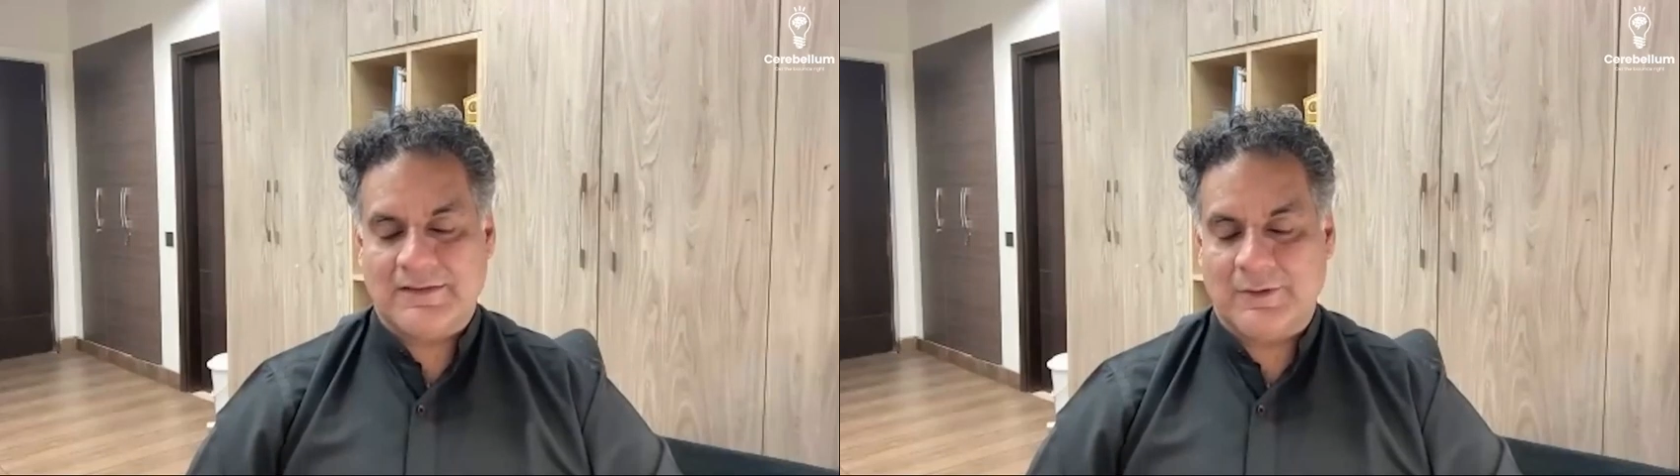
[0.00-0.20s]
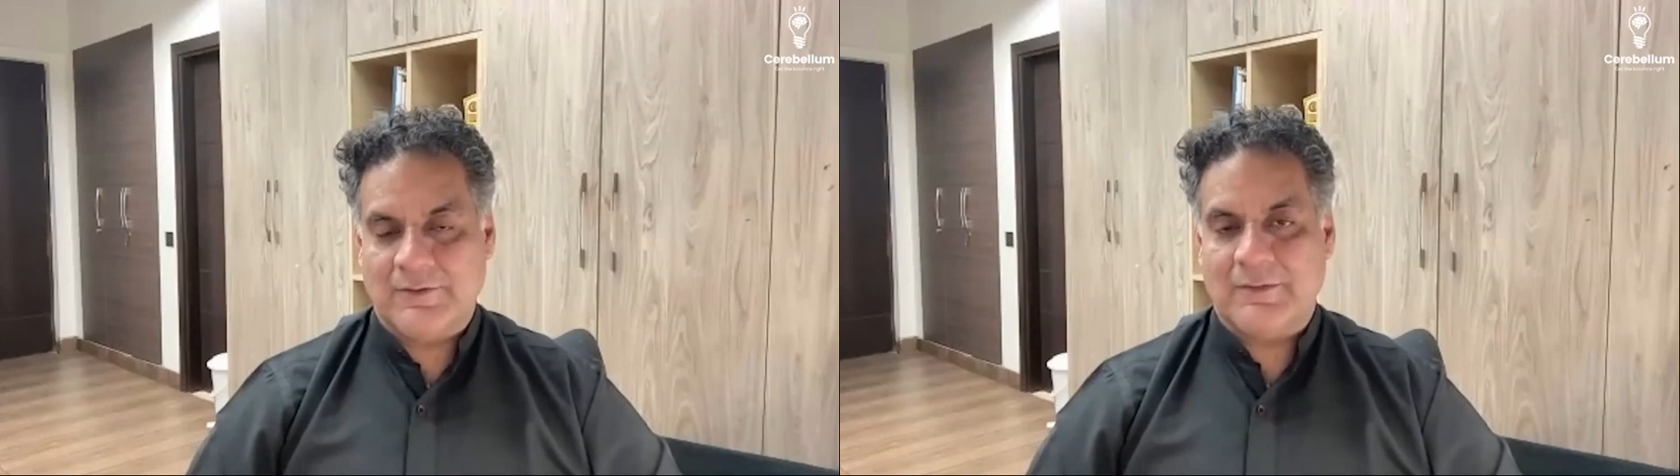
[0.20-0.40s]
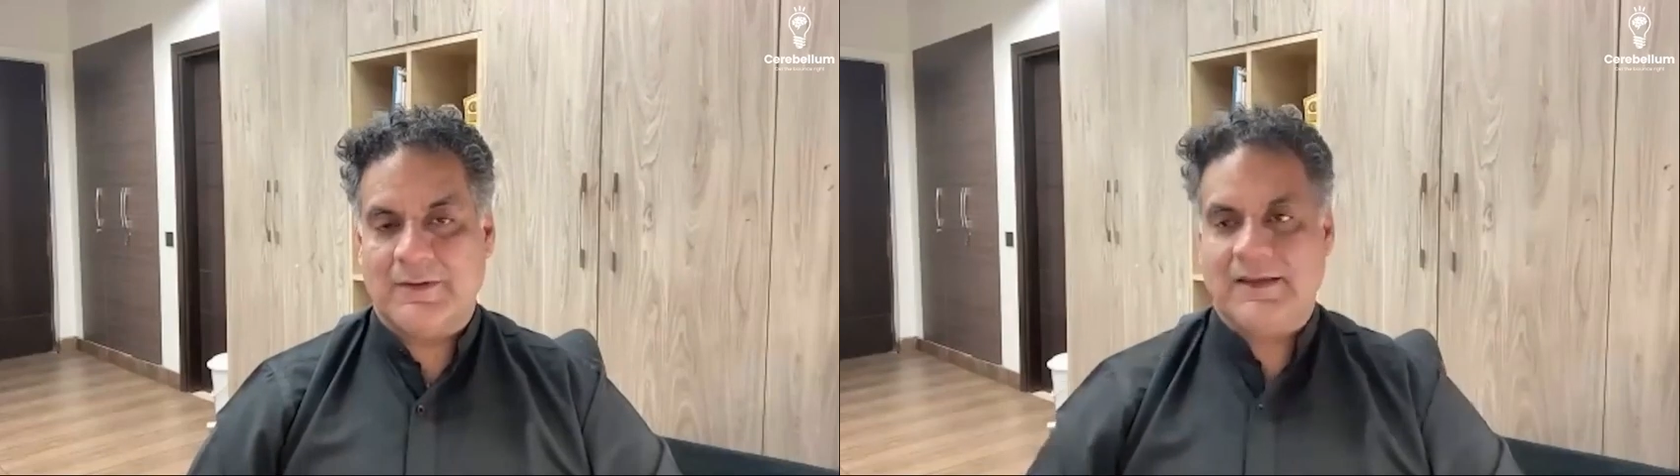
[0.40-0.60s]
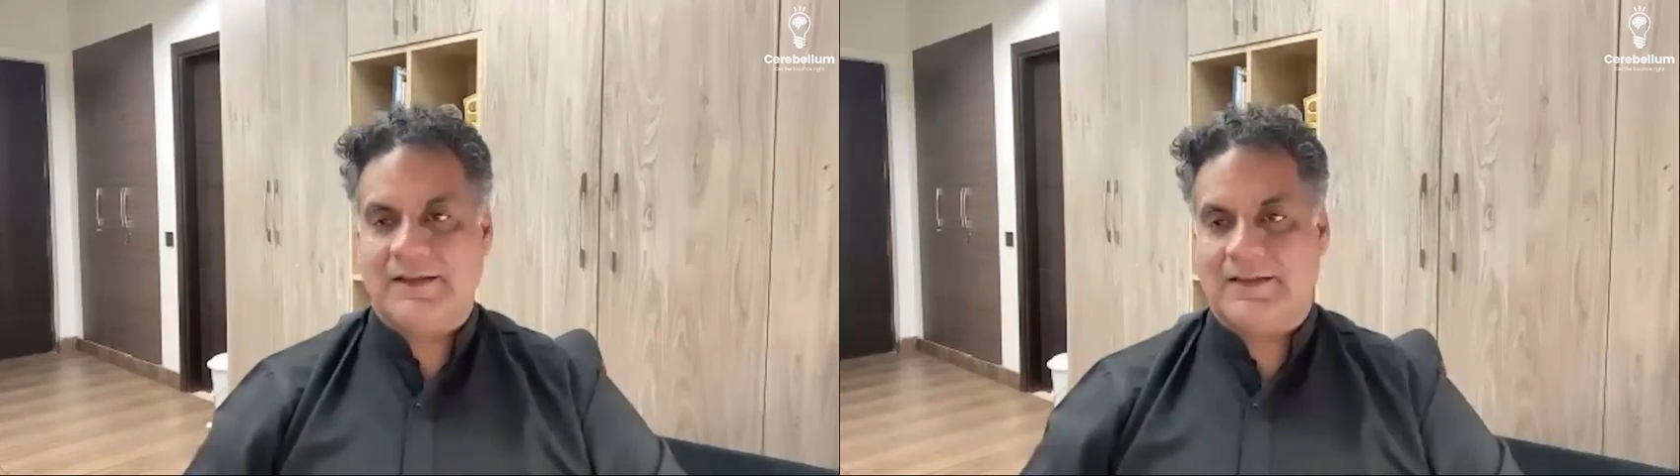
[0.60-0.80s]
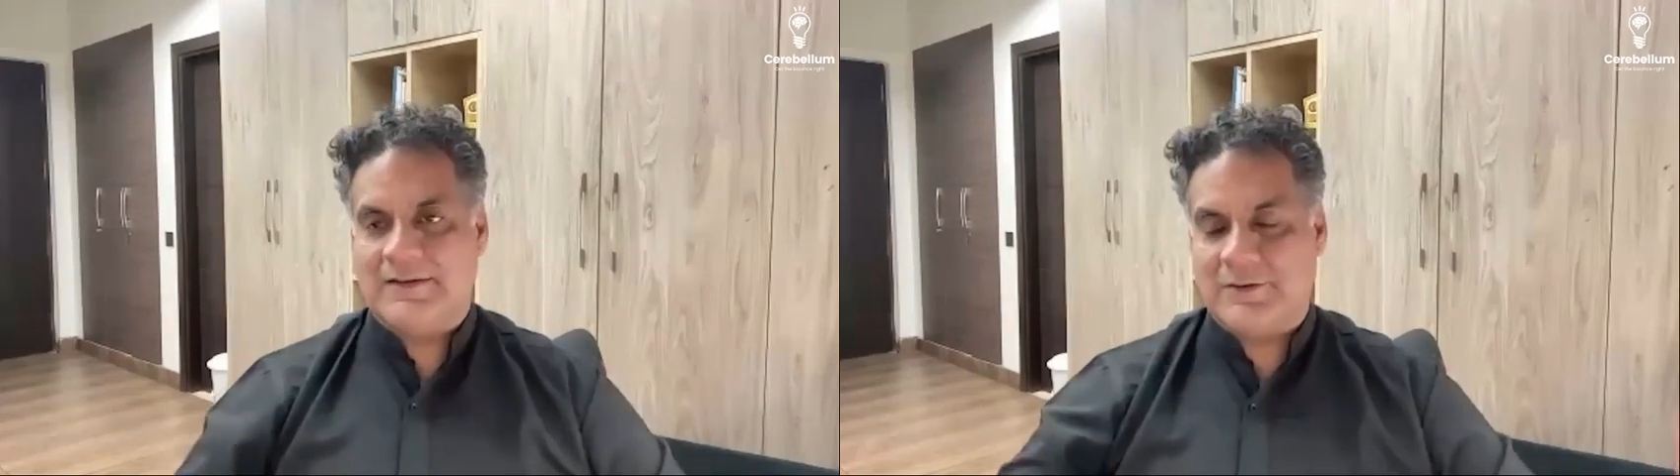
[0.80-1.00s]
to everybody
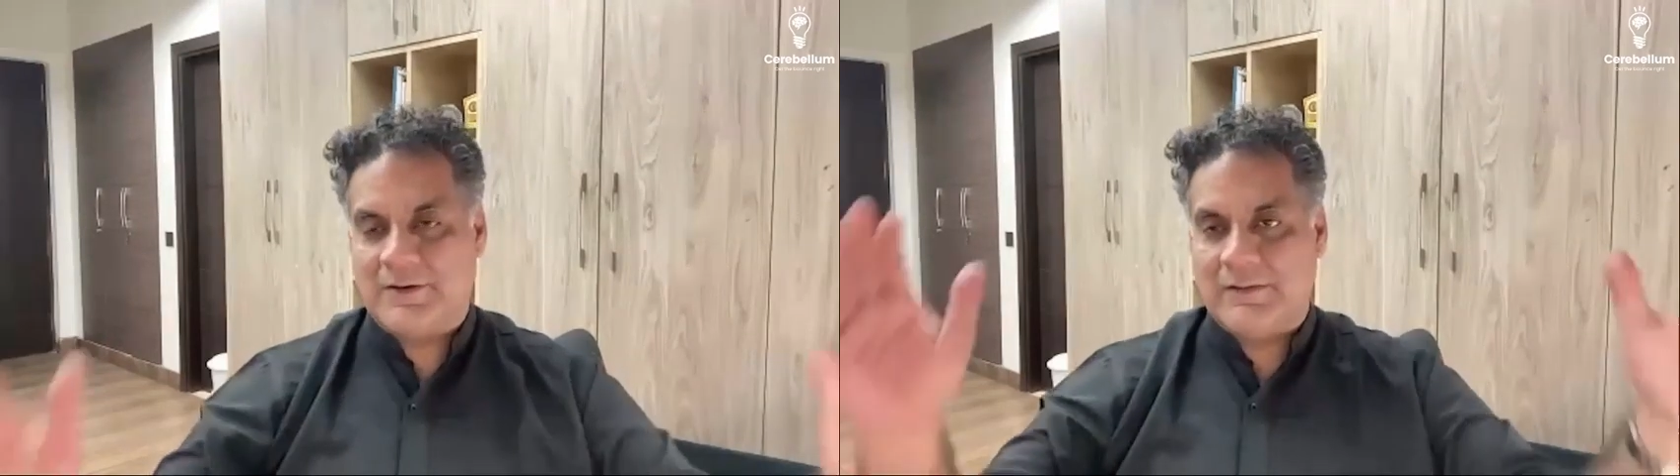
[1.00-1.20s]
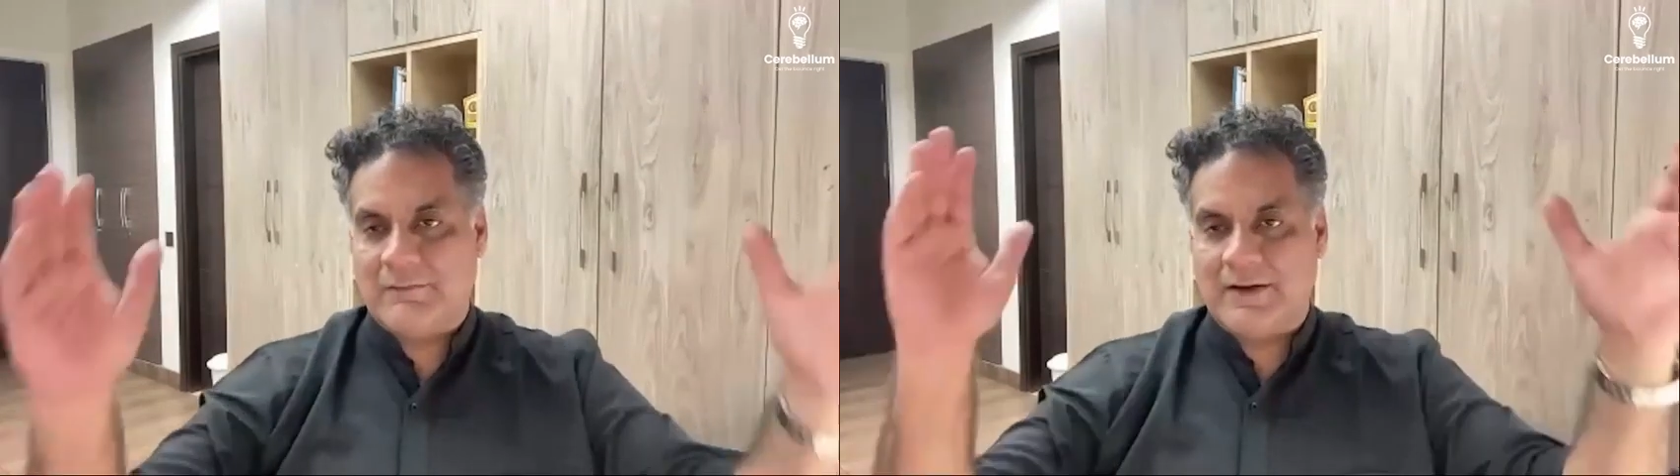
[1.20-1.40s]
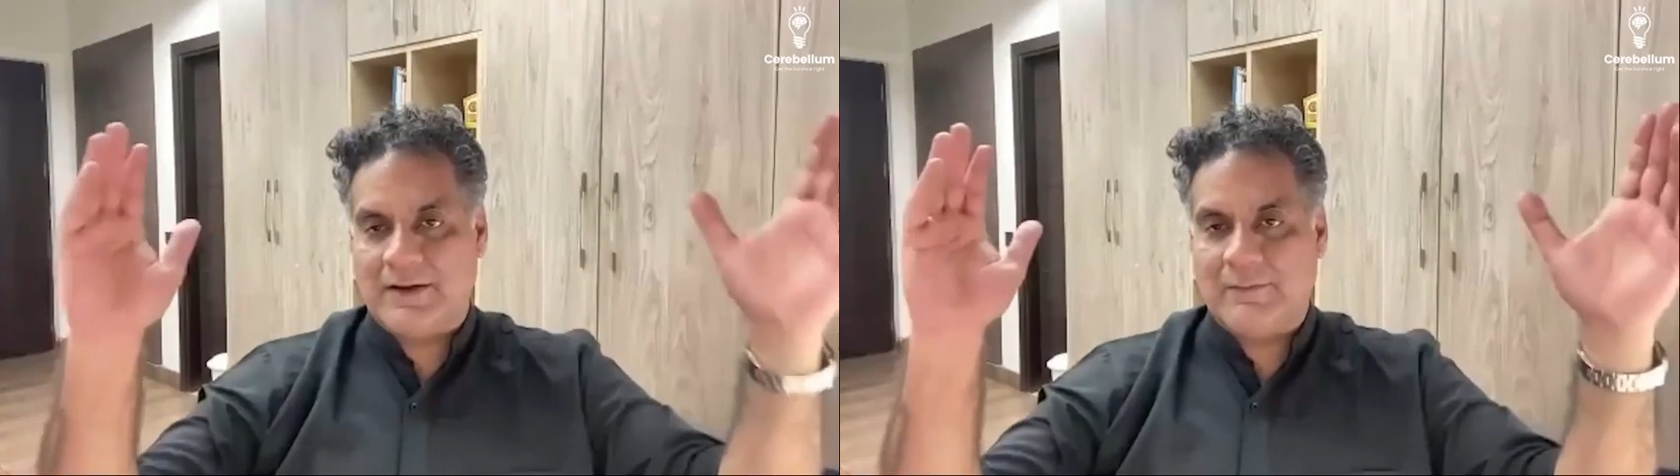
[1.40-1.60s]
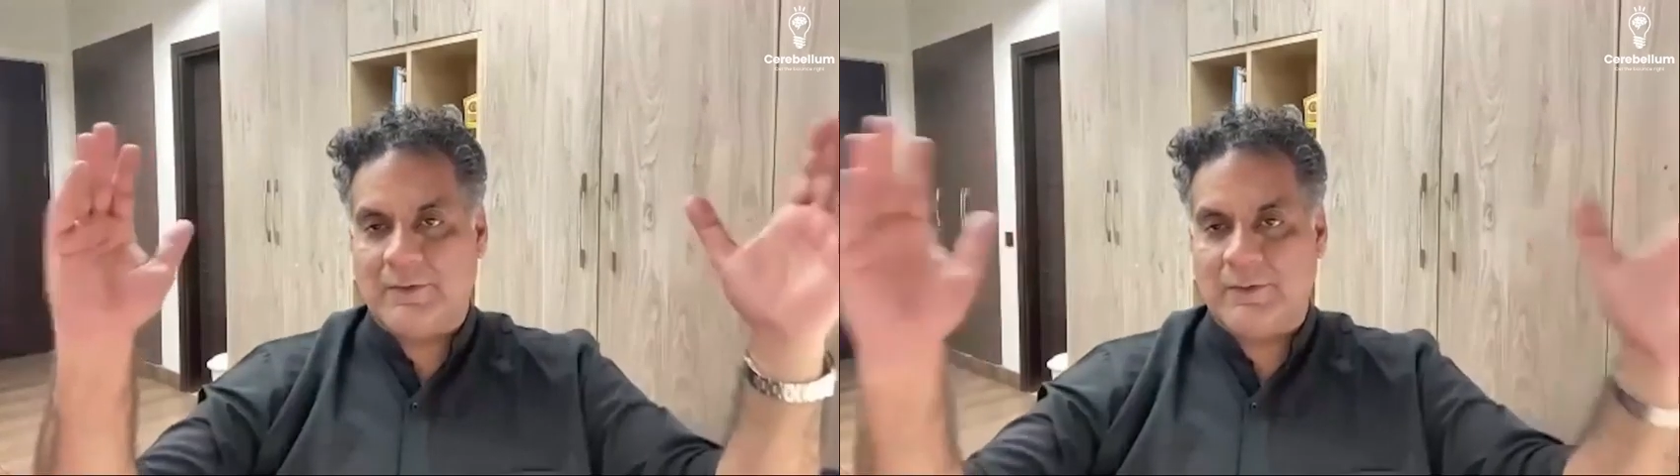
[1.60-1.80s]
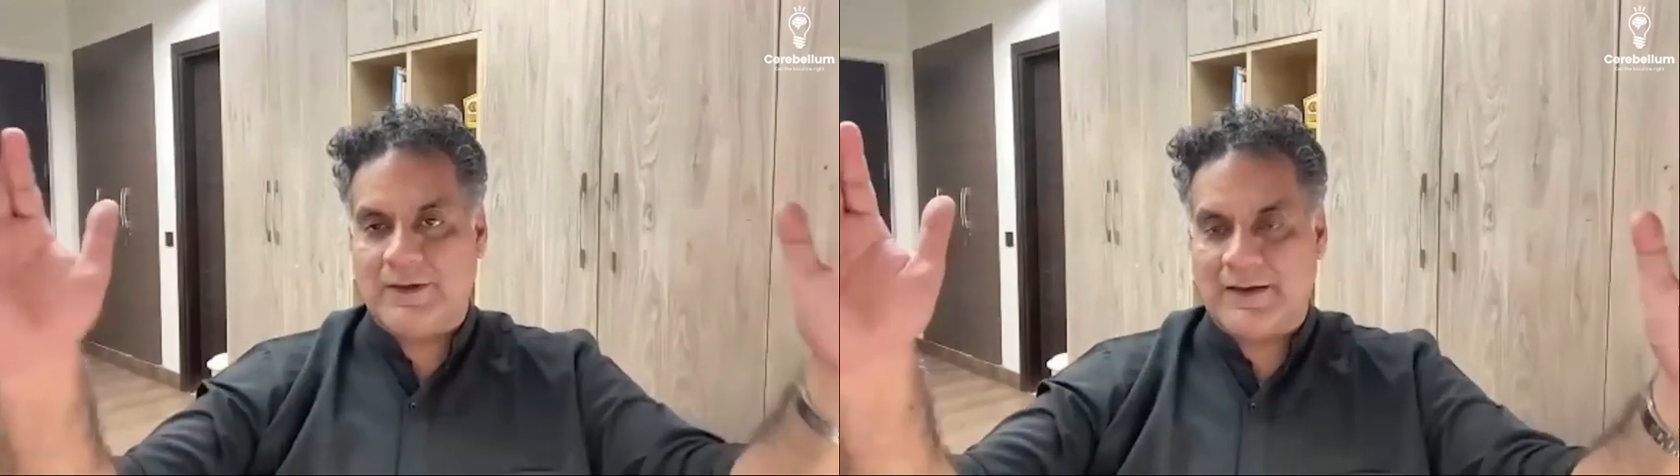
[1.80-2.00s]
and they should remember hum
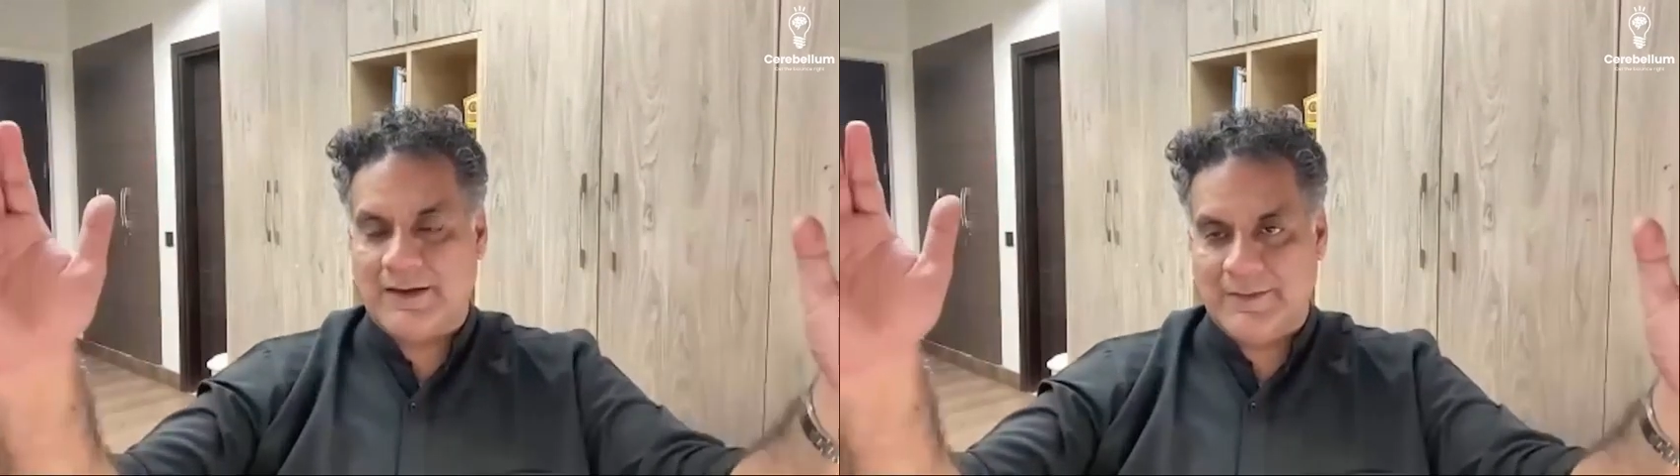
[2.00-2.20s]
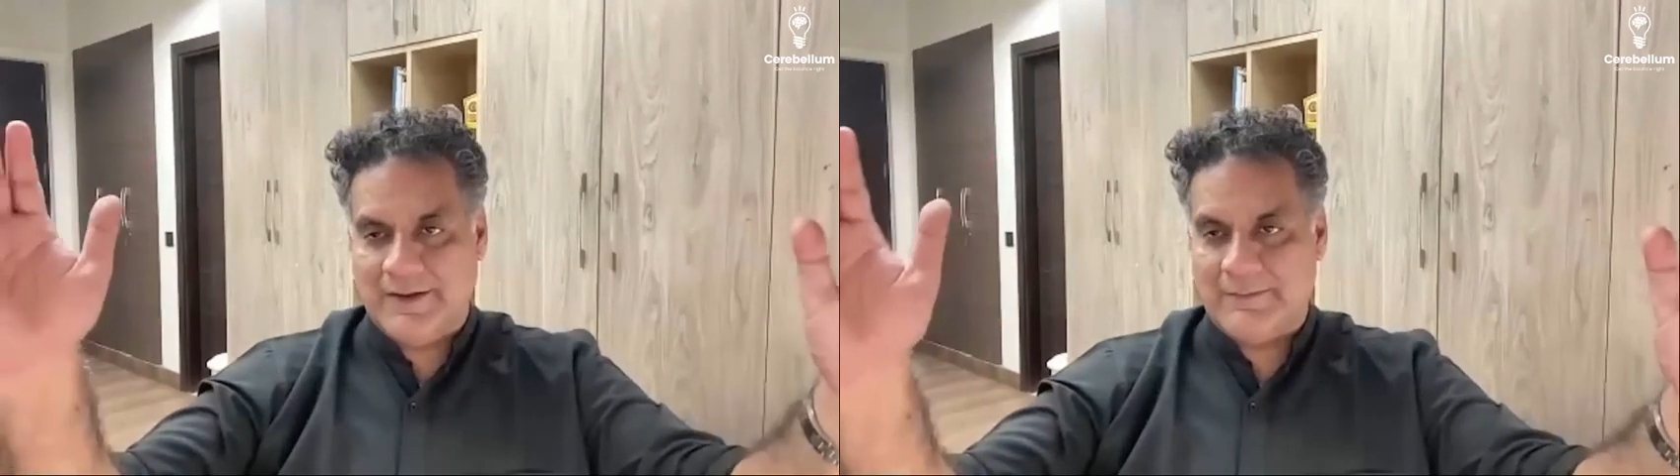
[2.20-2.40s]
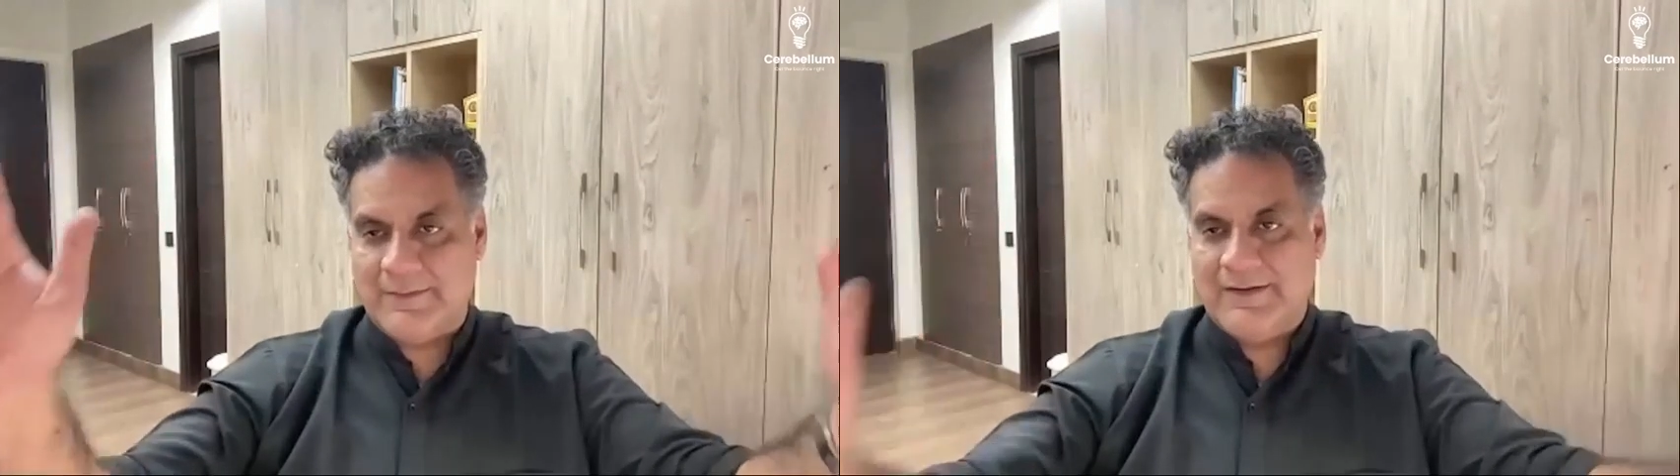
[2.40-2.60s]
honge kamyaab.